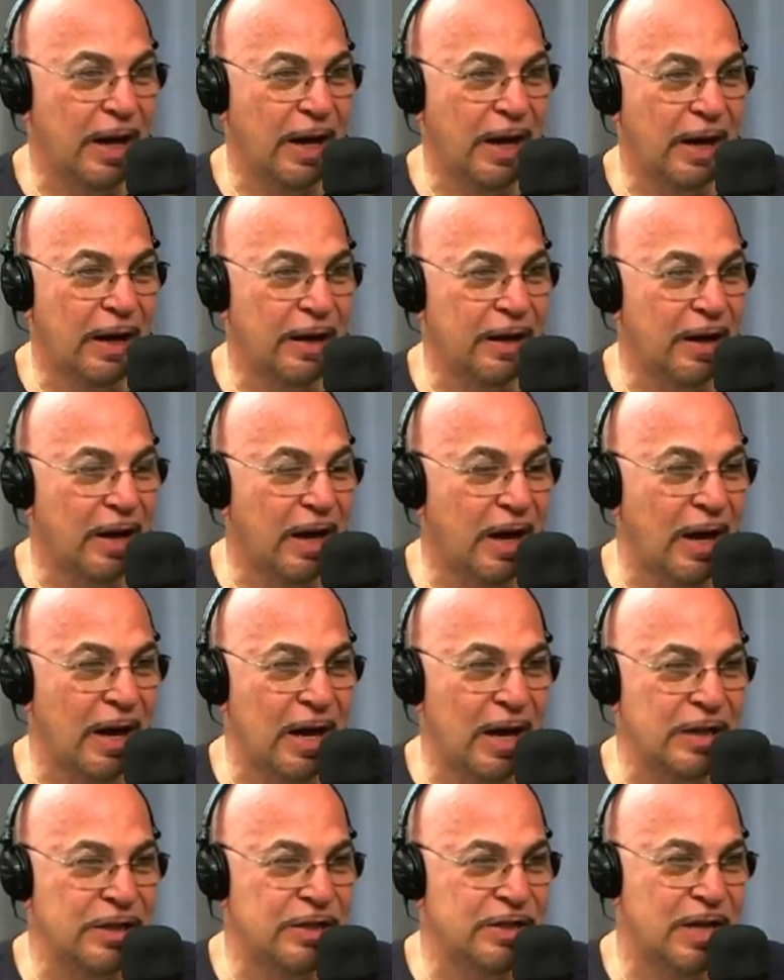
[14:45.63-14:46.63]
And
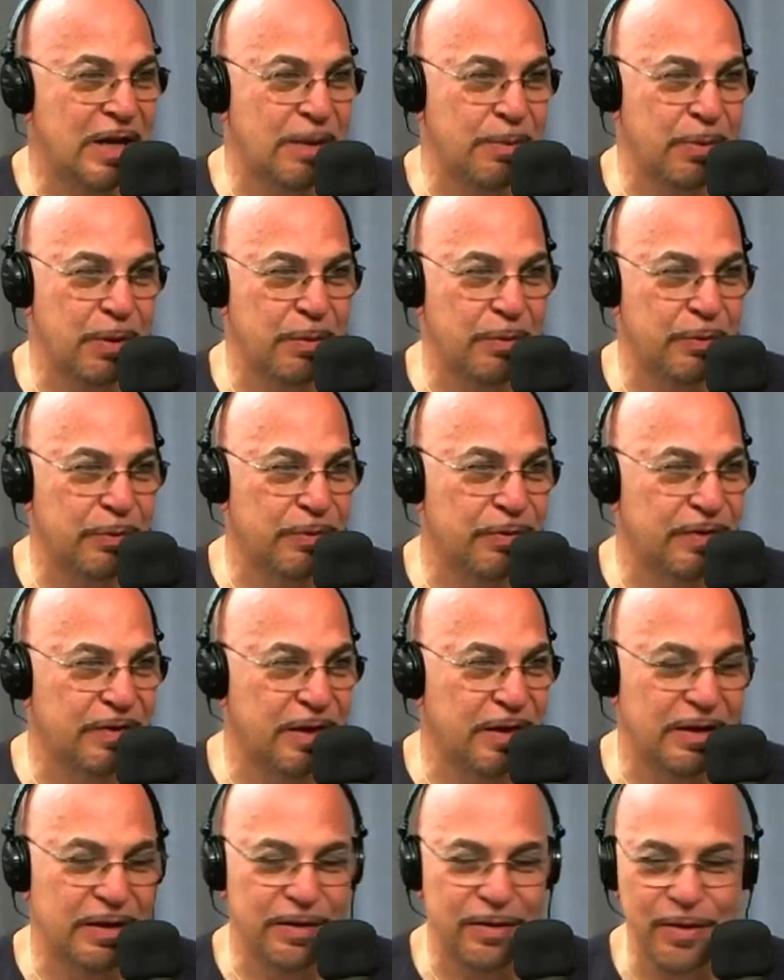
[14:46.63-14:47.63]
I, I just hate people who
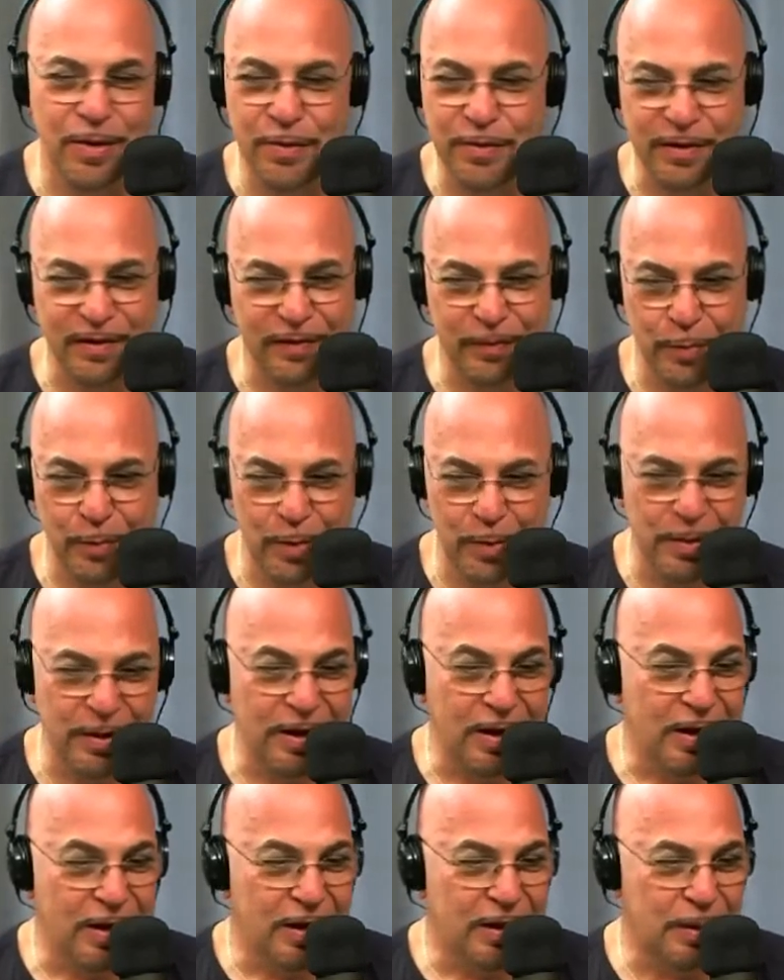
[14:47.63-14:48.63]
say, you know this about
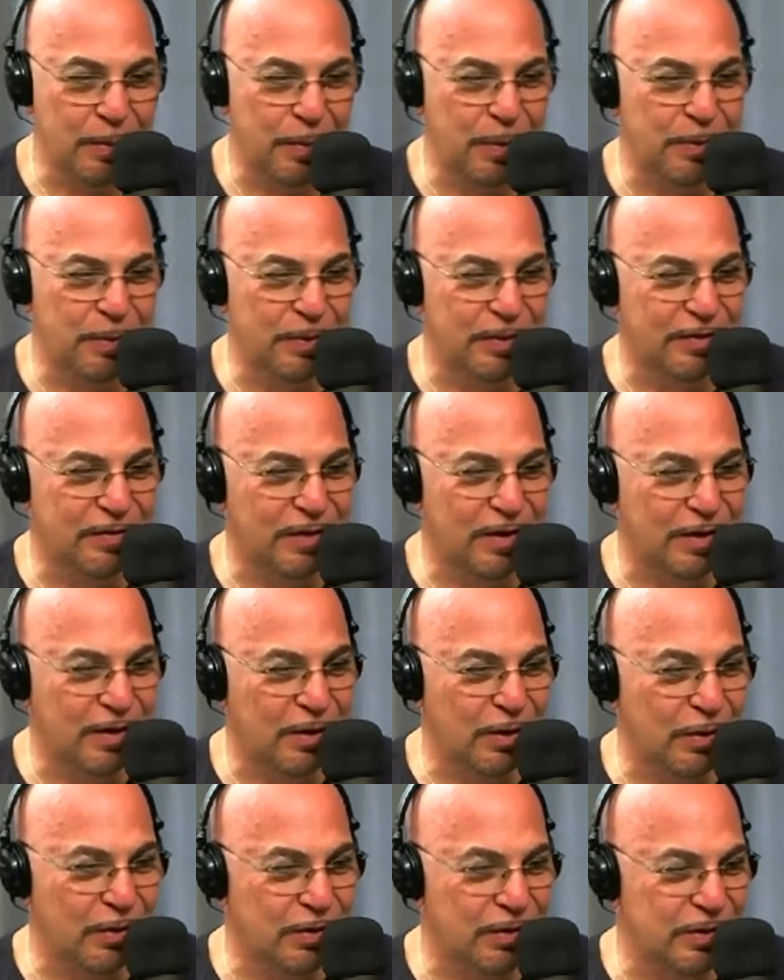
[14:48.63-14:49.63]
me. The people that say,
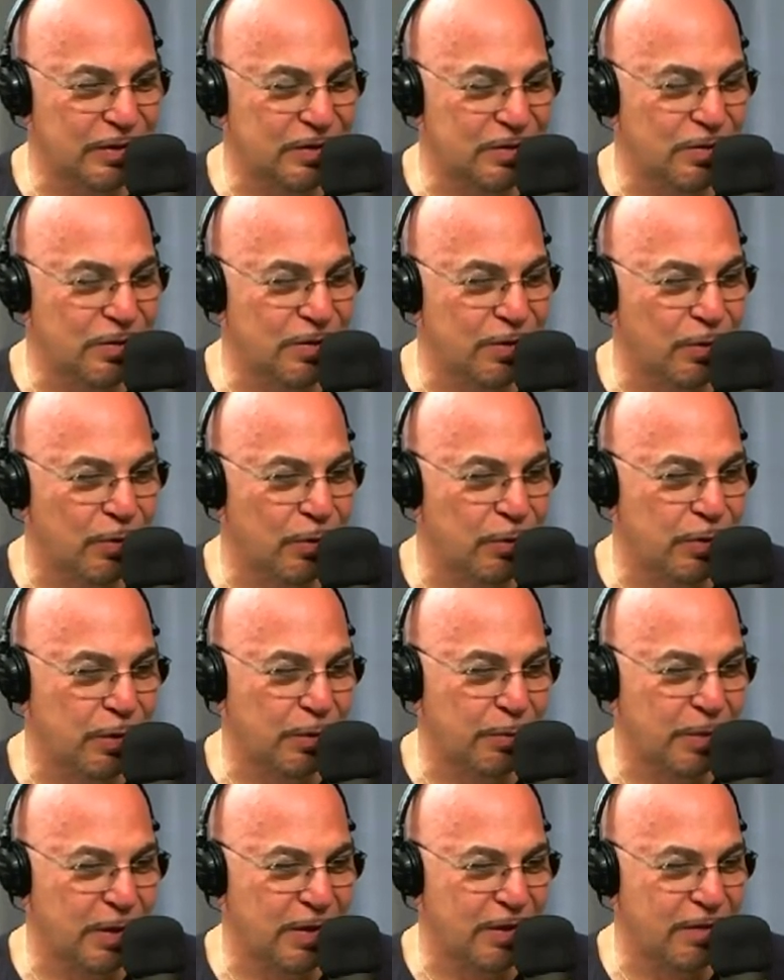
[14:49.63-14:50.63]
you know, that do the whole,
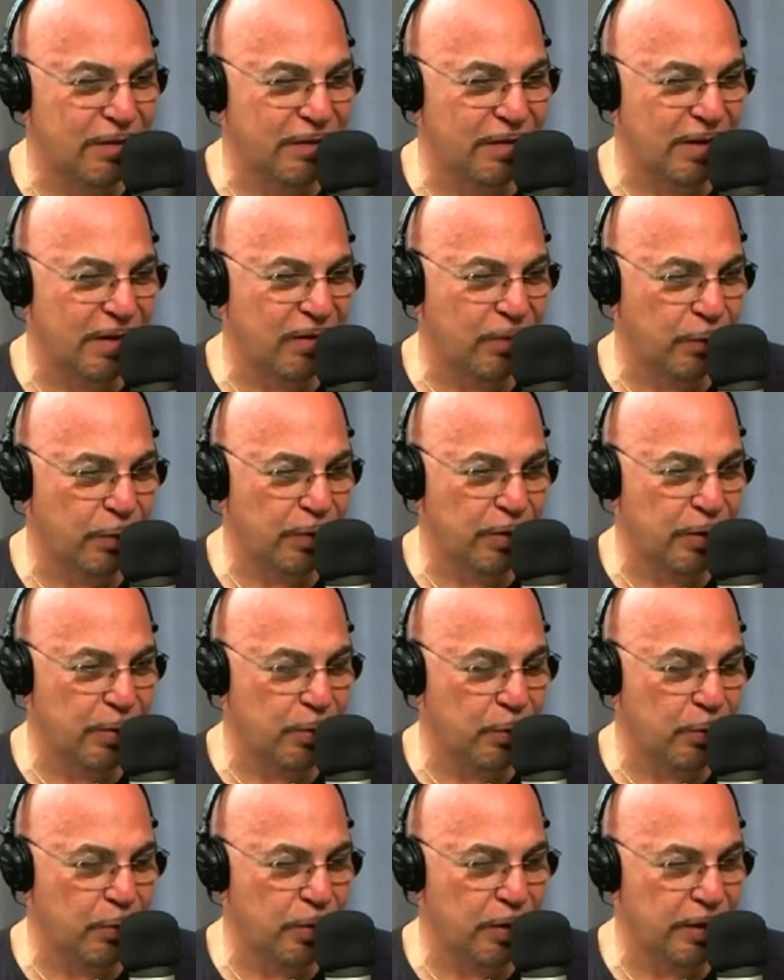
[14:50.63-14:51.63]
you know, paint their face, wear
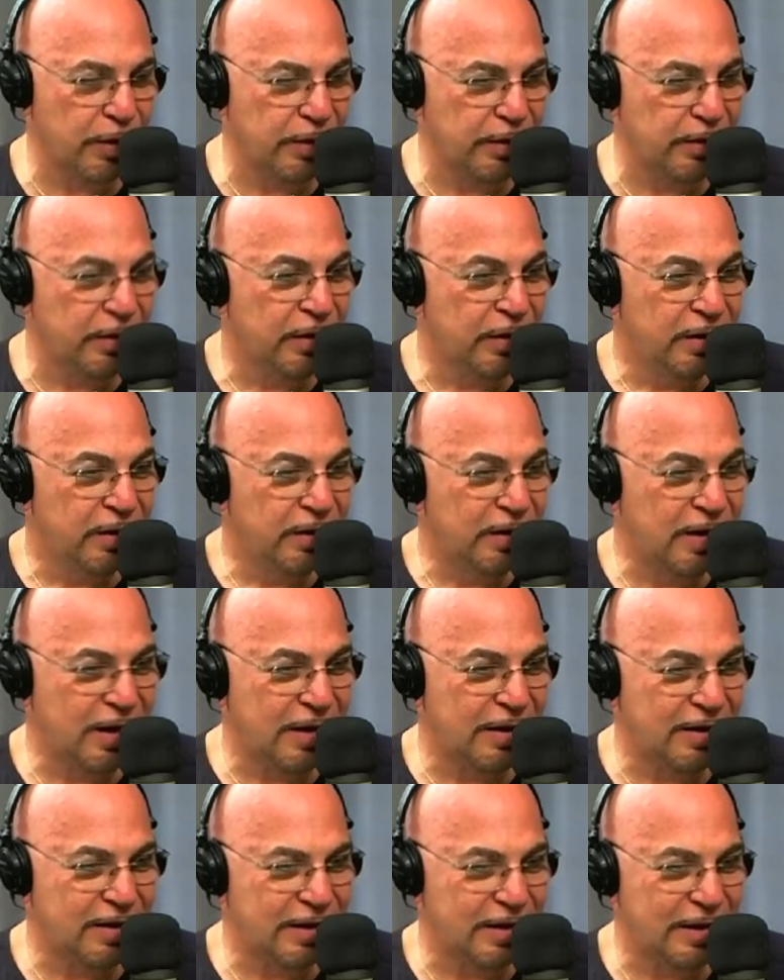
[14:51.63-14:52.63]
number one
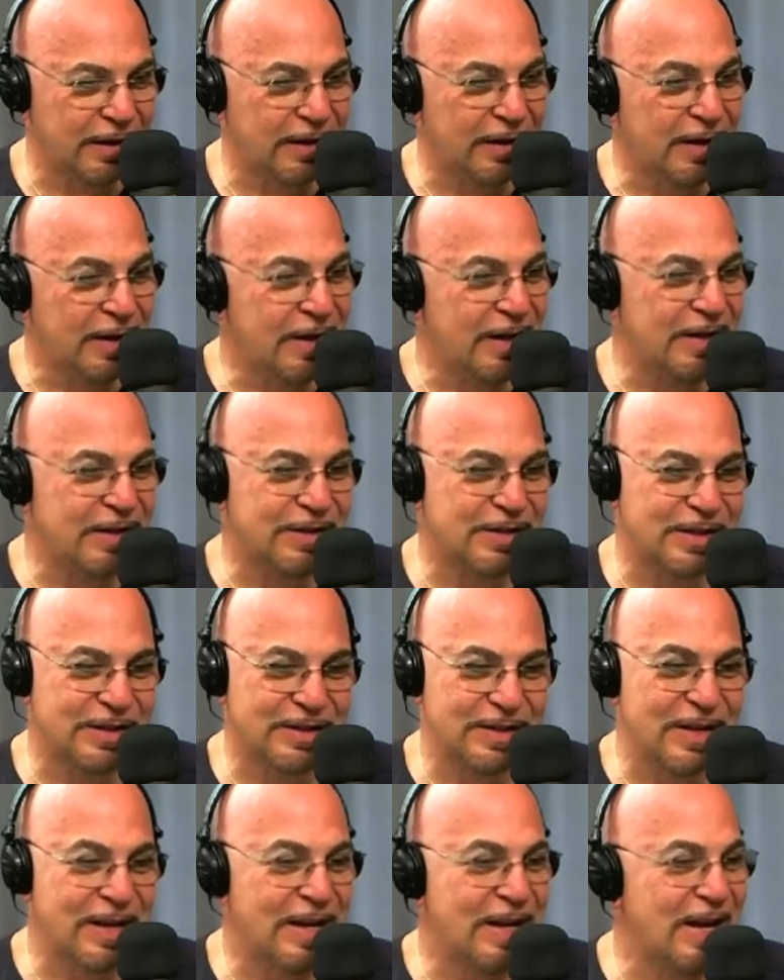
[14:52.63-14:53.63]
kind of thing. It's
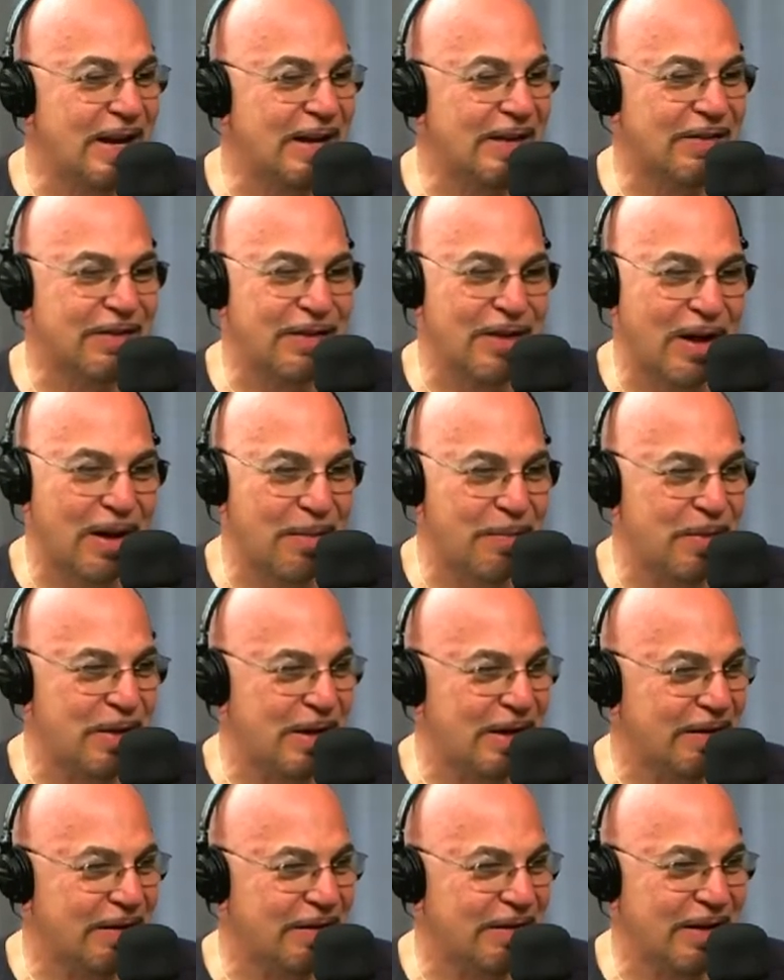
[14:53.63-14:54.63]
just, it's not
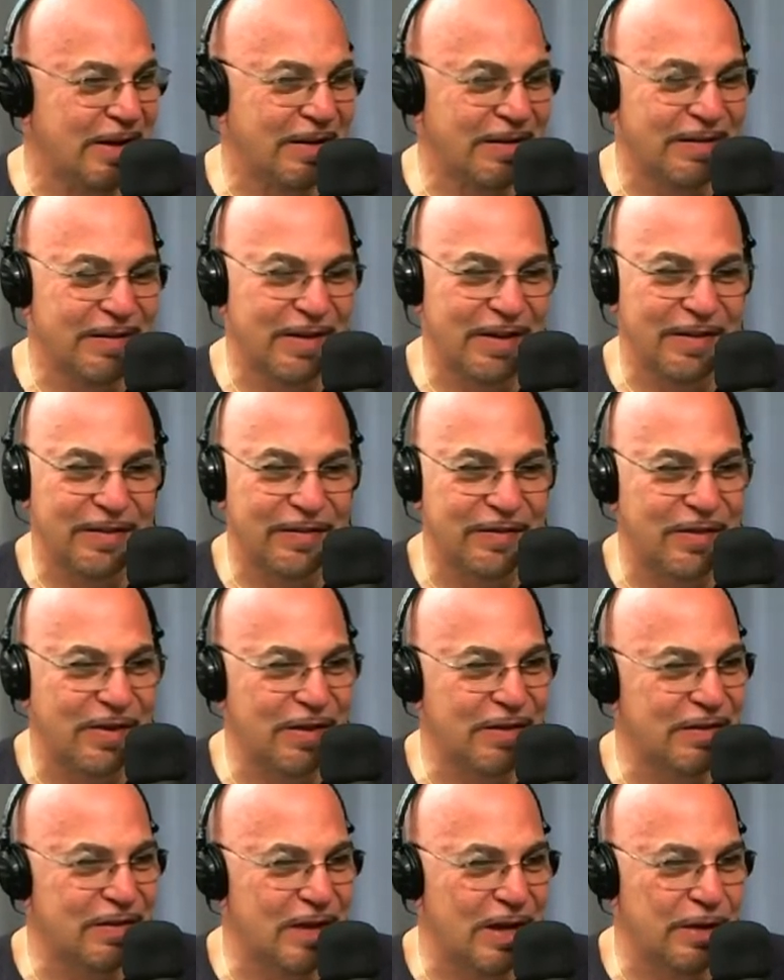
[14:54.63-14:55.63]
me. It's, Yeah. it's, it's
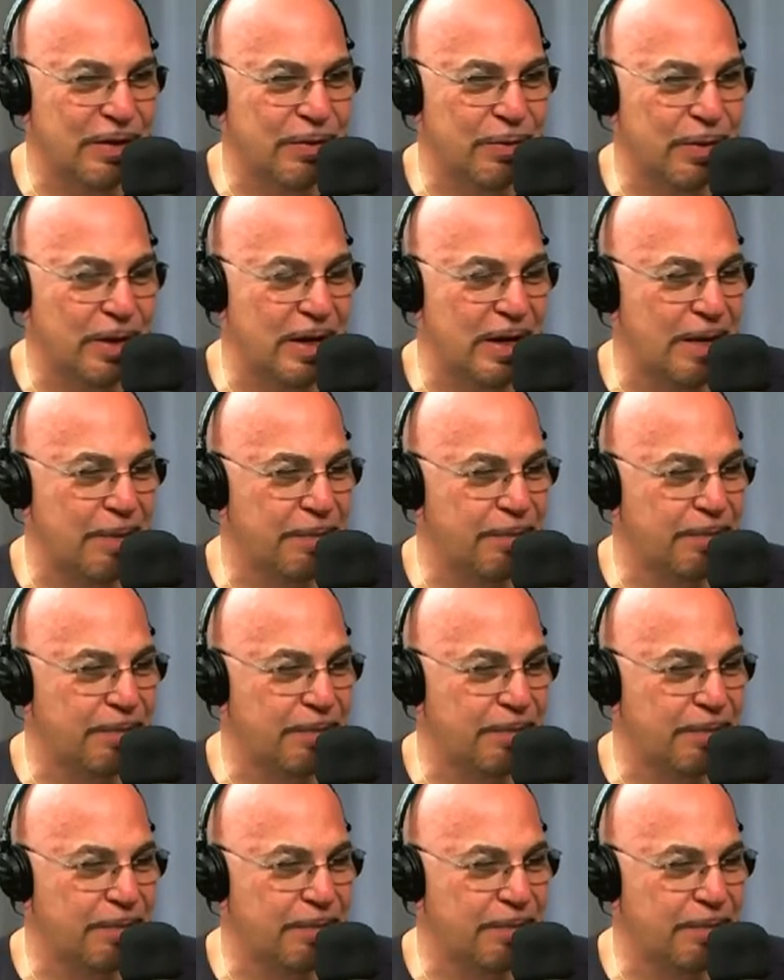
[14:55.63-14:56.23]
just not How who about I the am.